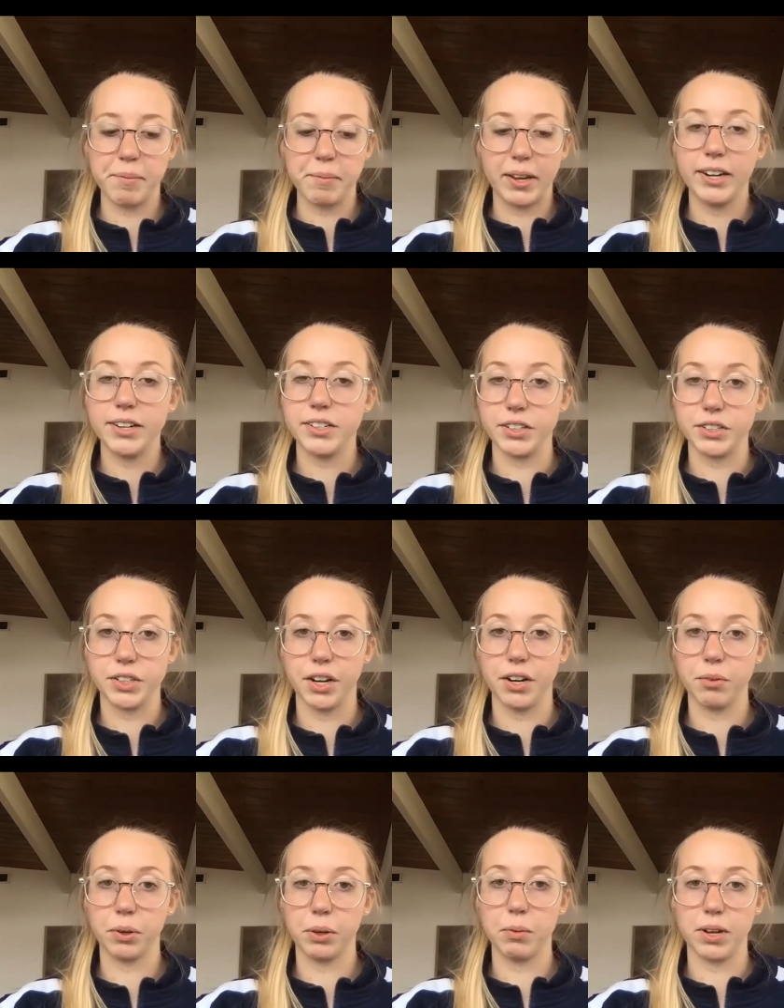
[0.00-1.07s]
In
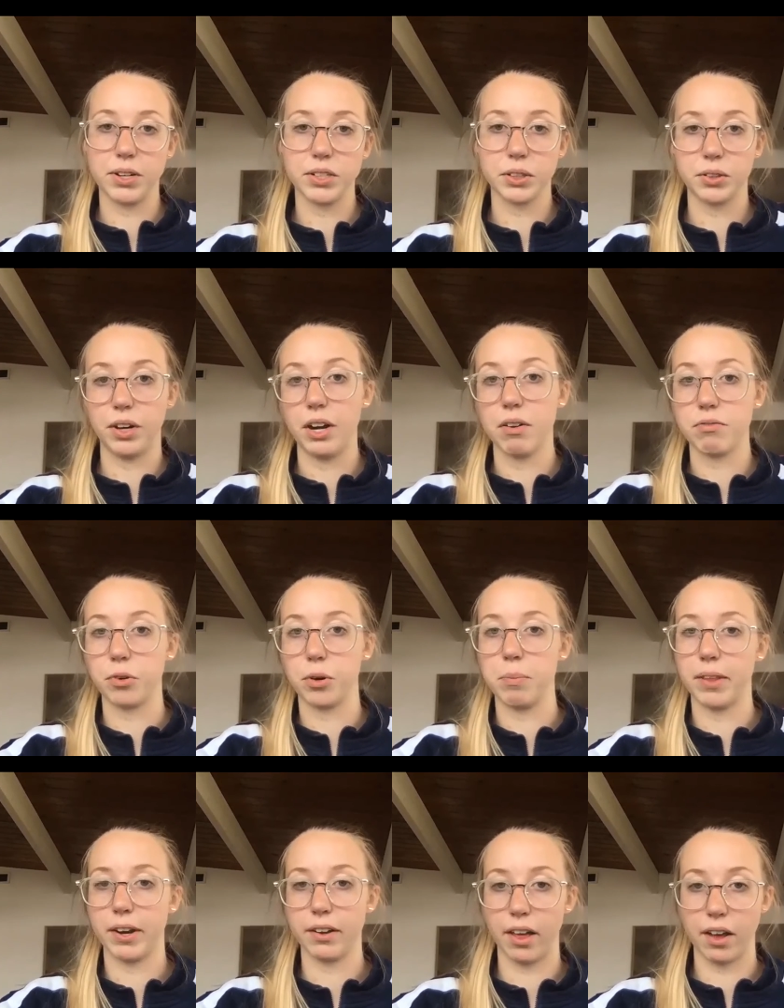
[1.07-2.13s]
addition, we want to create a form
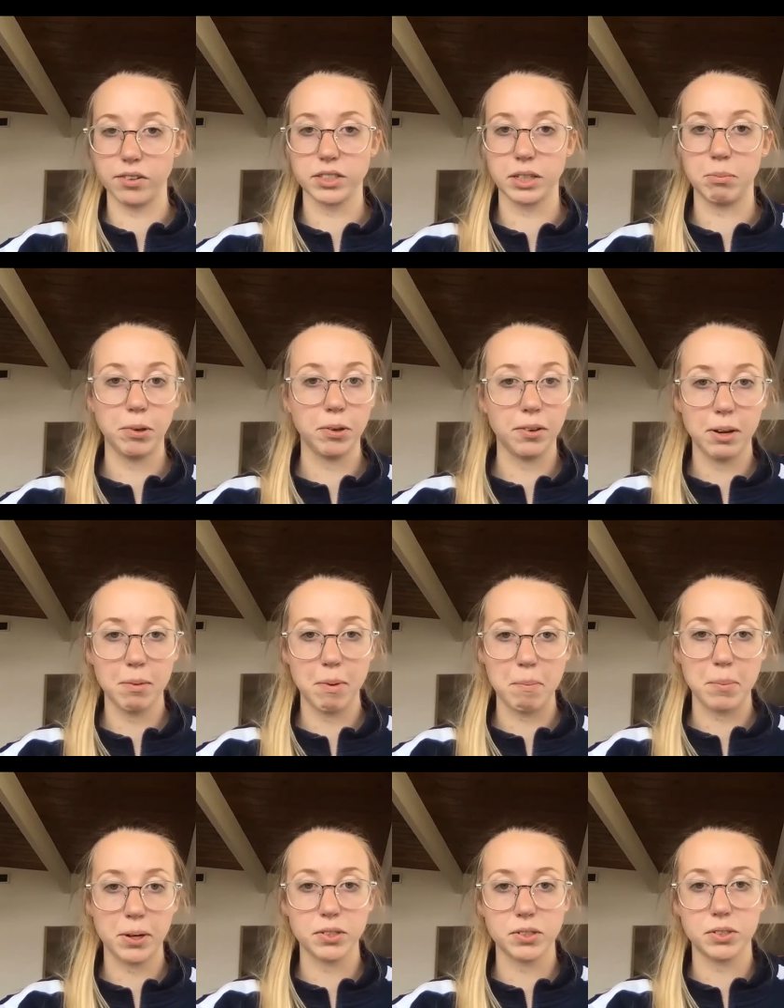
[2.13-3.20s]
that allows community
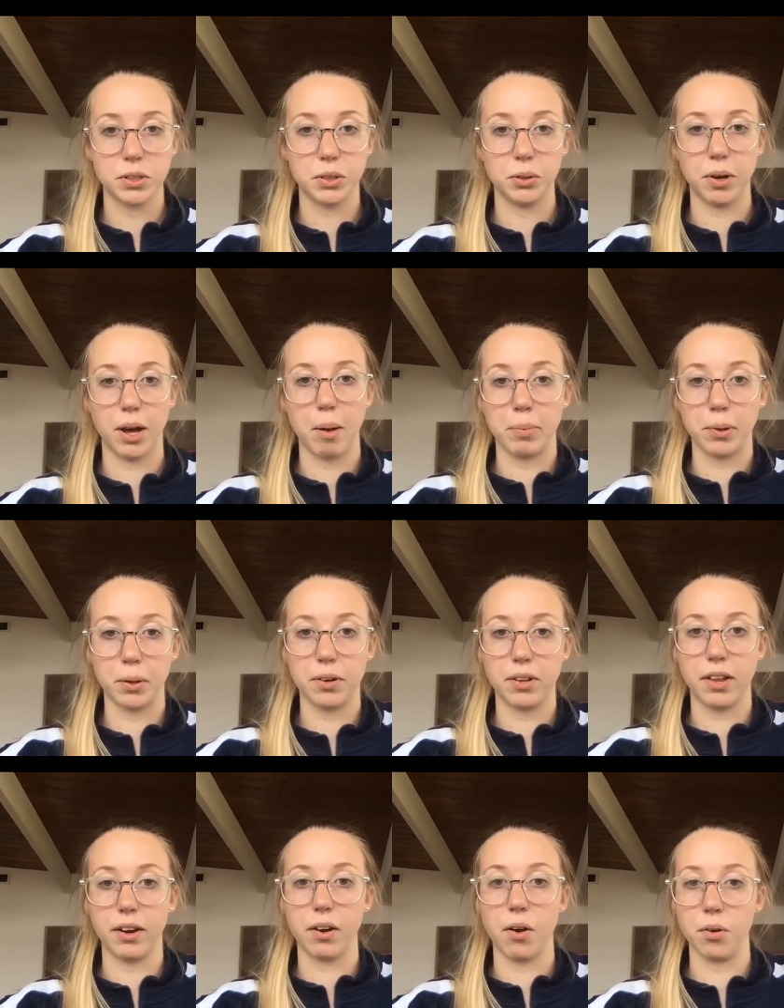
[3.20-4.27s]
members to upload
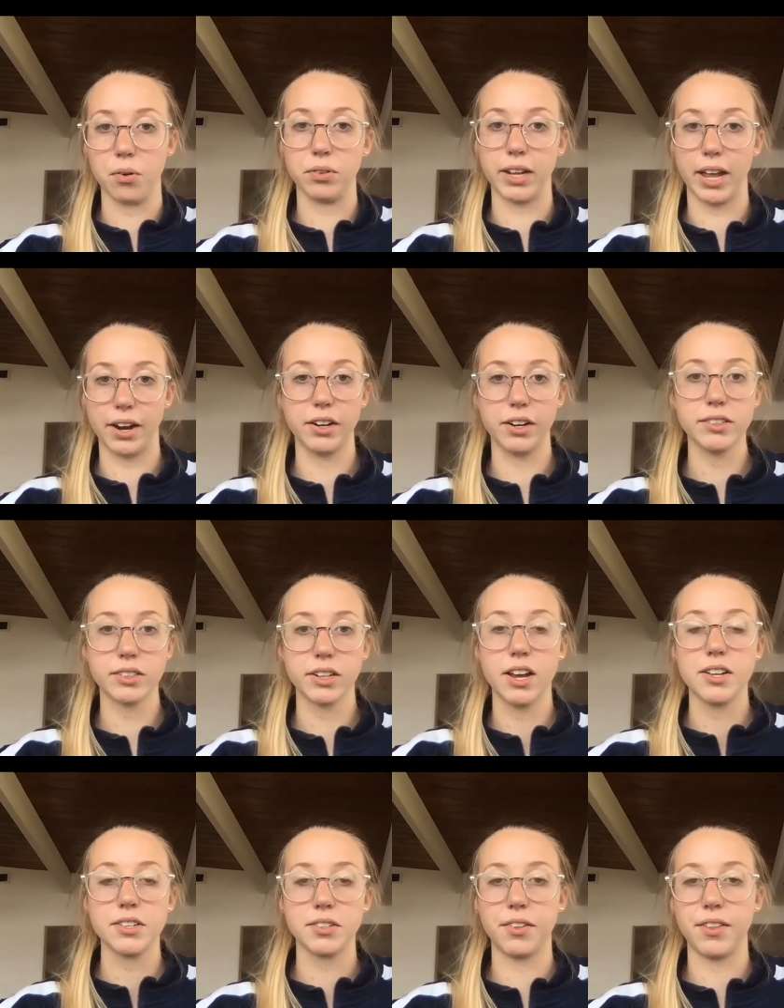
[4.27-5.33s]
their own letters
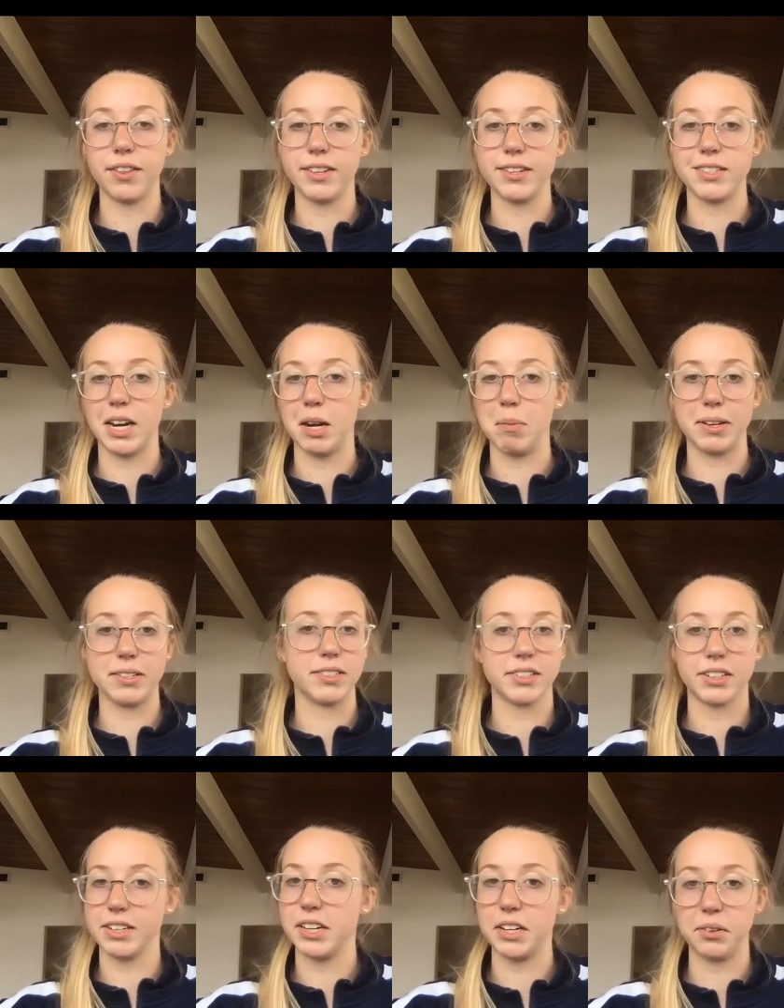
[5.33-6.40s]
so that this database is
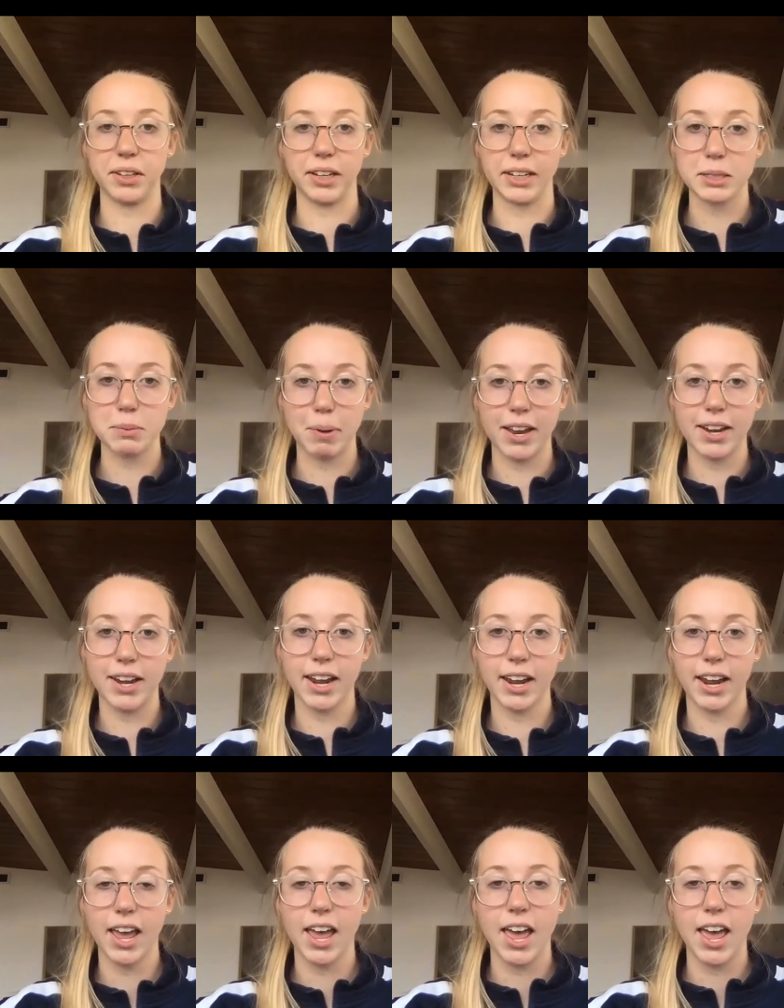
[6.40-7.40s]
continually expanding